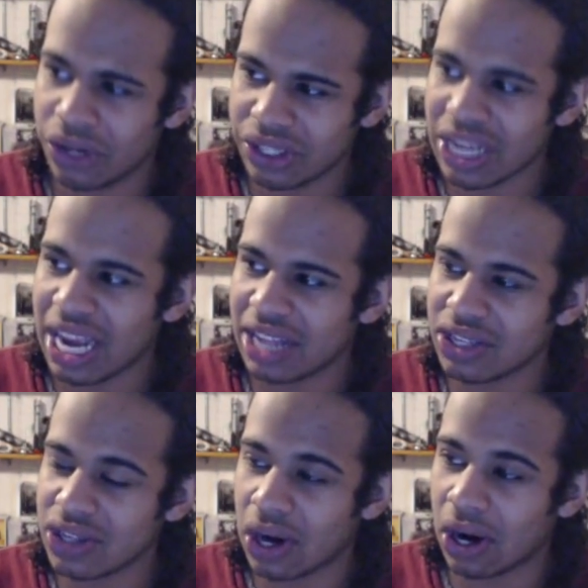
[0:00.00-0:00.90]
Their
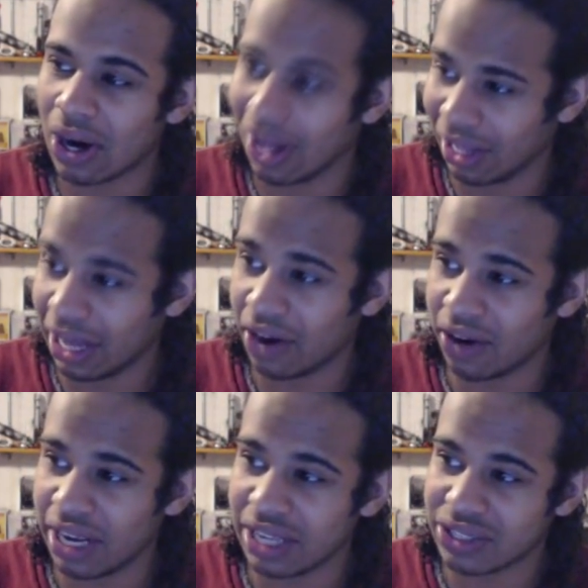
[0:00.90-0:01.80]
designs are
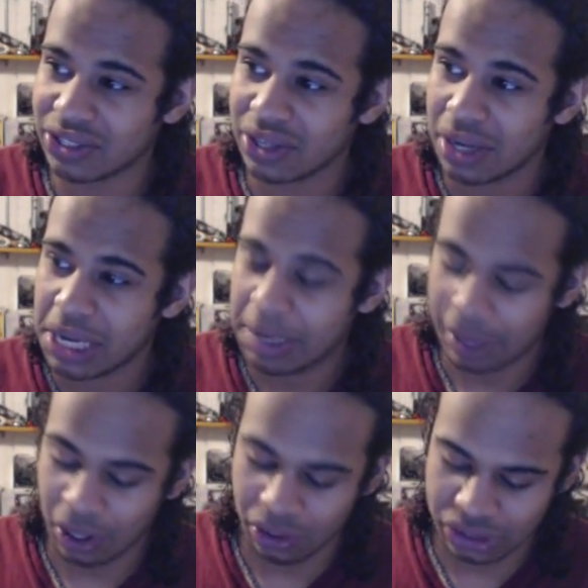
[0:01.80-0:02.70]
hilarious,
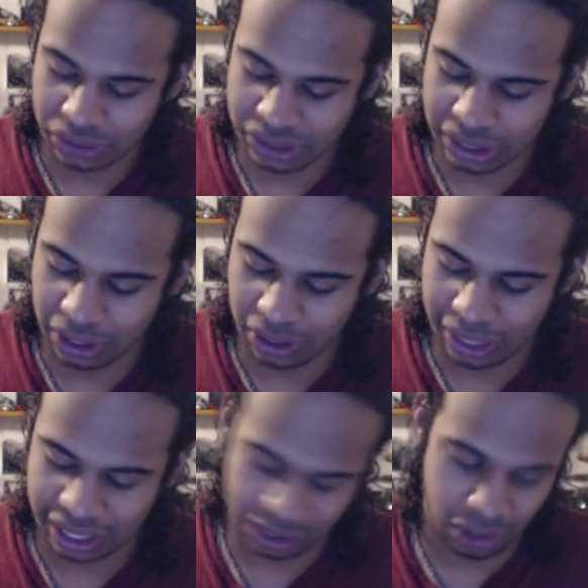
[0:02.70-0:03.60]
but also
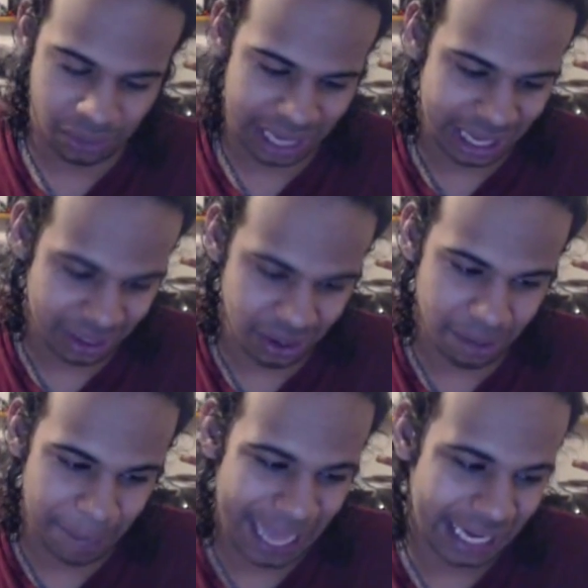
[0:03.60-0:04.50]
still like, okay,
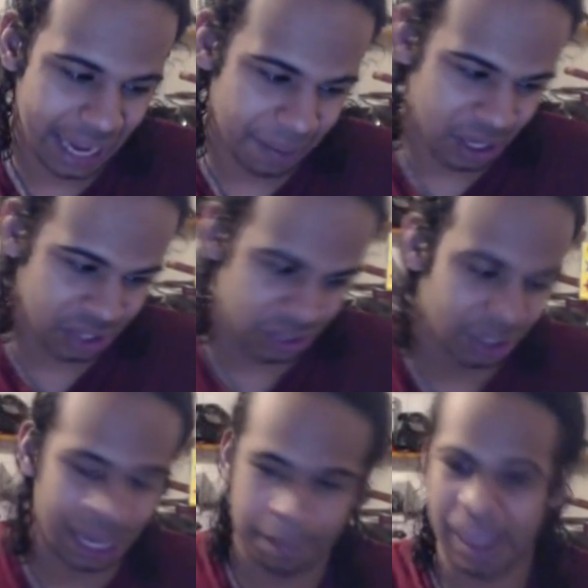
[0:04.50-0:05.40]
they're a bad guy
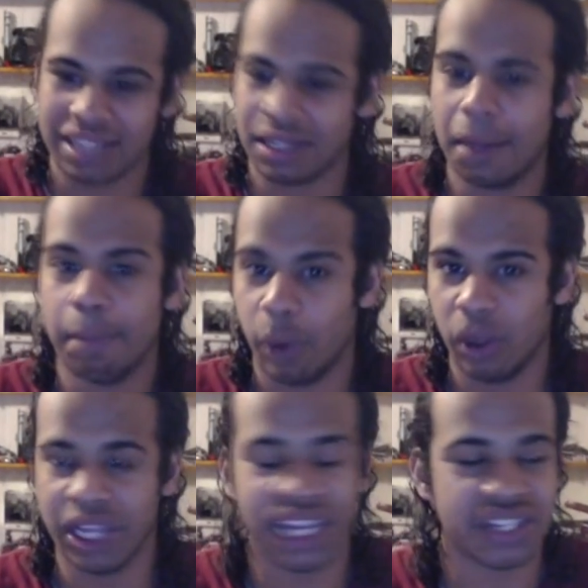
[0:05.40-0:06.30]
because they're like basically
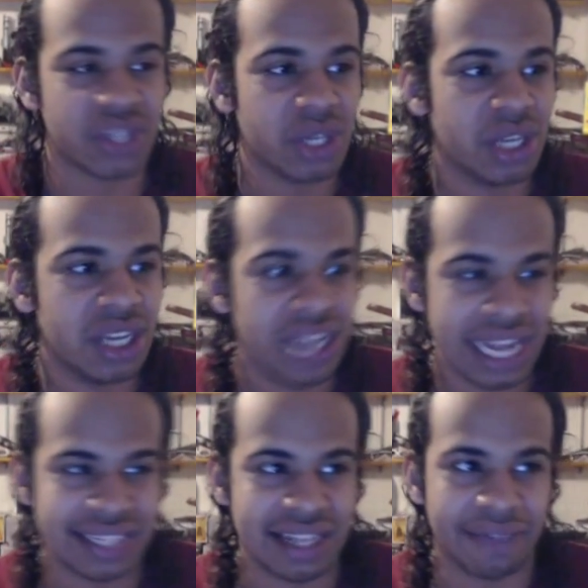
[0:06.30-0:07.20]
bullies
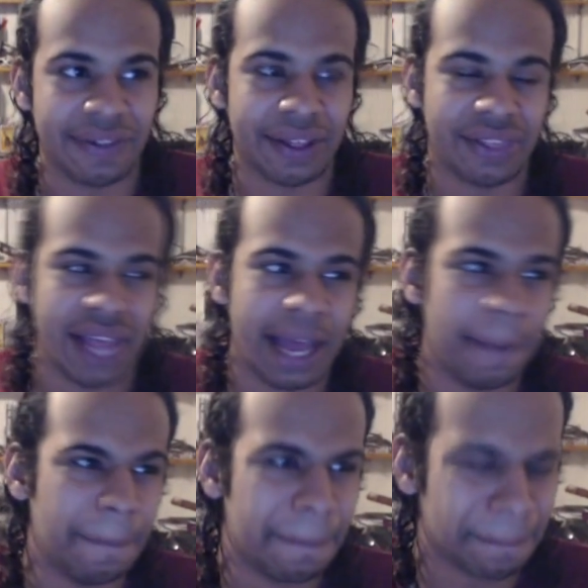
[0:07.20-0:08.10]
and stuff like
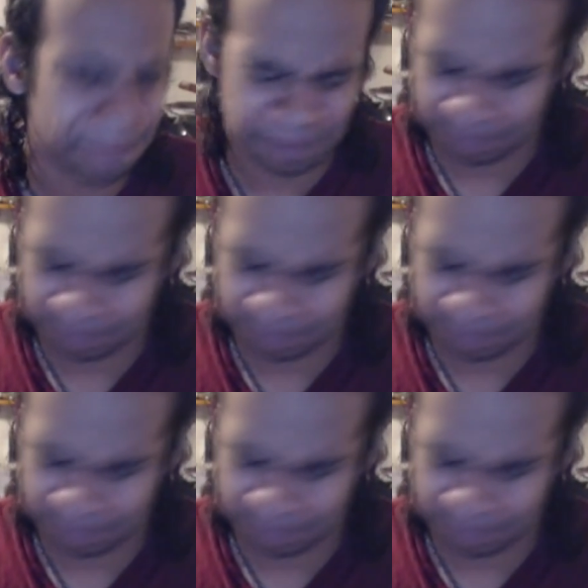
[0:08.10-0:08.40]
that.